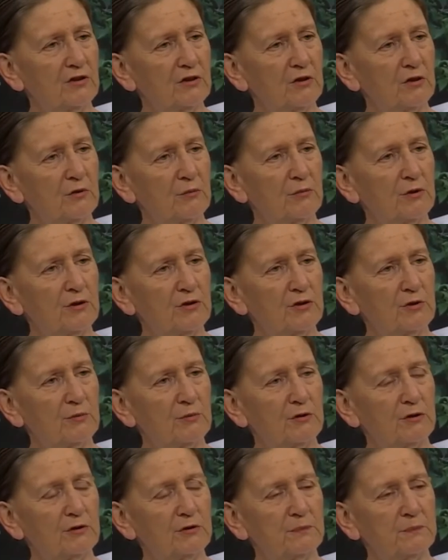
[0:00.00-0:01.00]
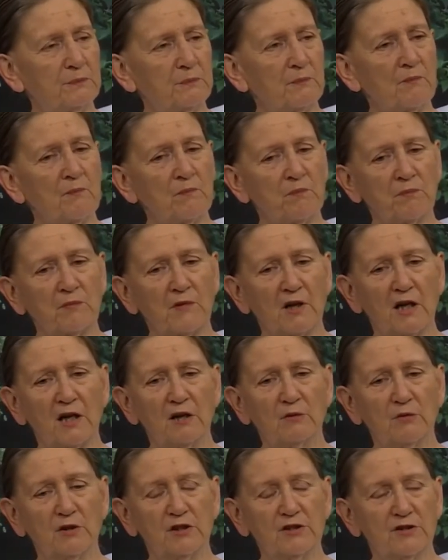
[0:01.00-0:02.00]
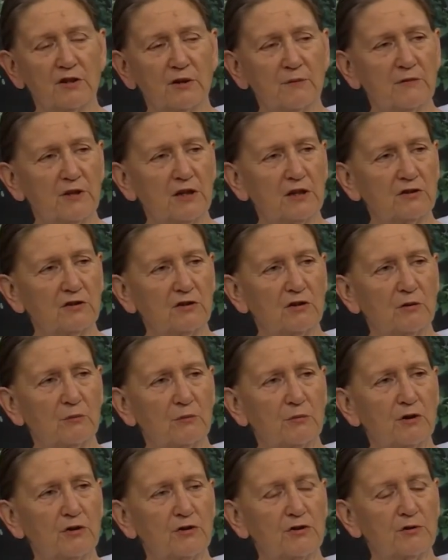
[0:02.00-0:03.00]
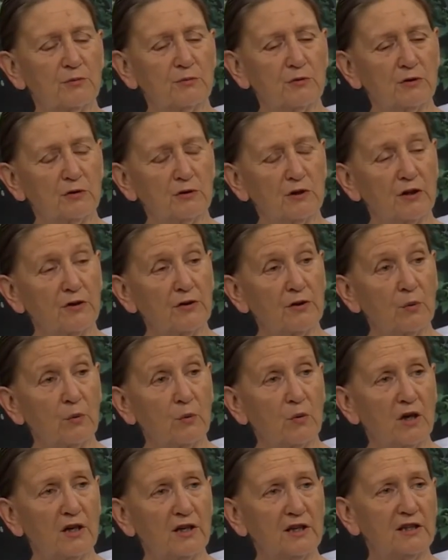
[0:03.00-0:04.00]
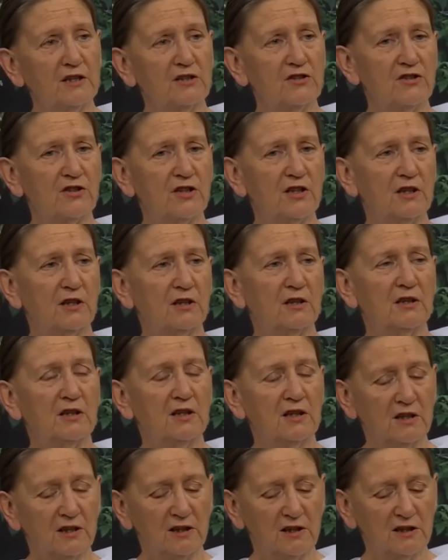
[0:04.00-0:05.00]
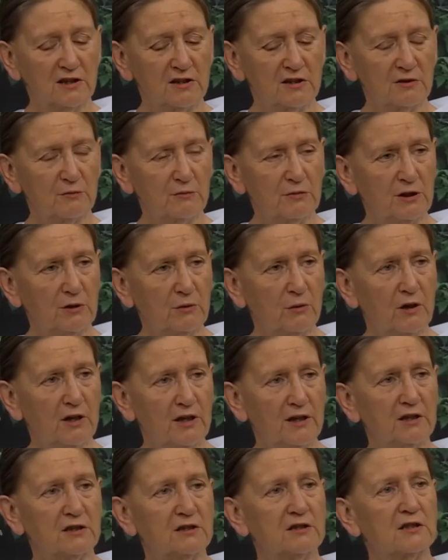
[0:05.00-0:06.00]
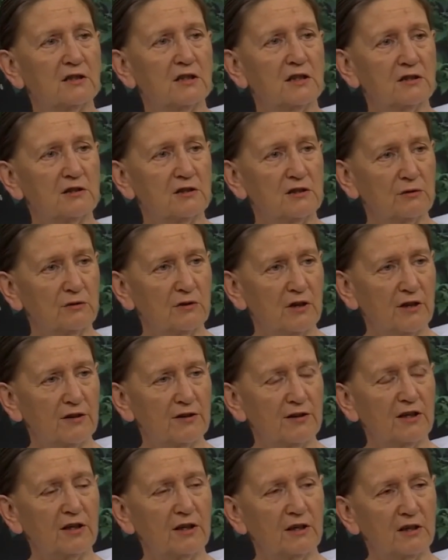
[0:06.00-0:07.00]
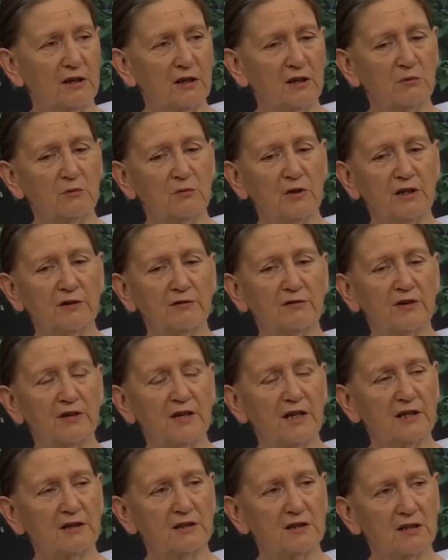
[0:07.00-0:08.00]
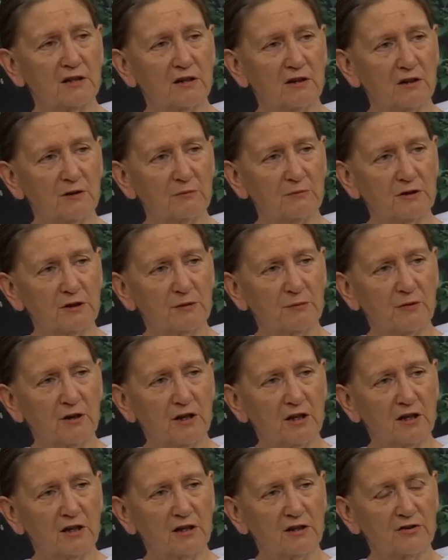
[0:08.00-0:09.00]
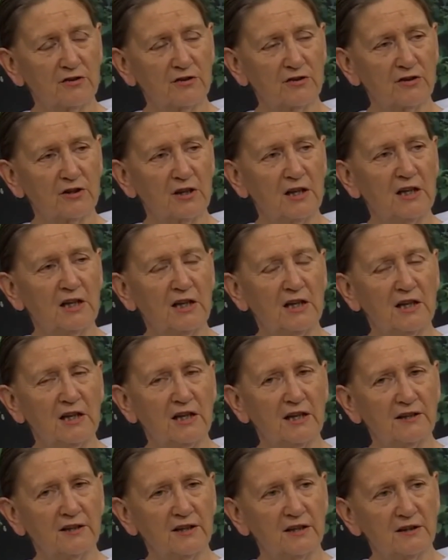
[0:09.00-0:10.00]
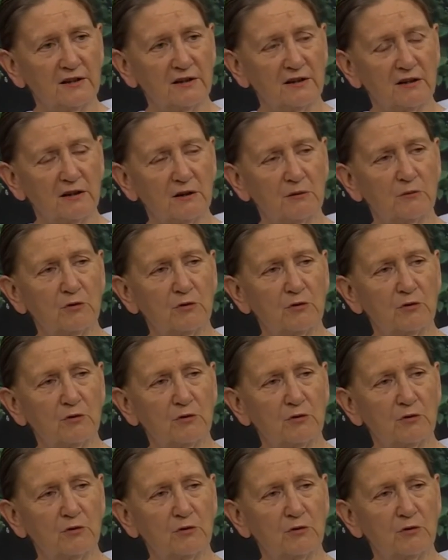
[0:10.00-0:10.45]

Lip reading: are not possible. And when something's not possible, the wise thing is to be quiet and do nothing and wait for that time to pass. And then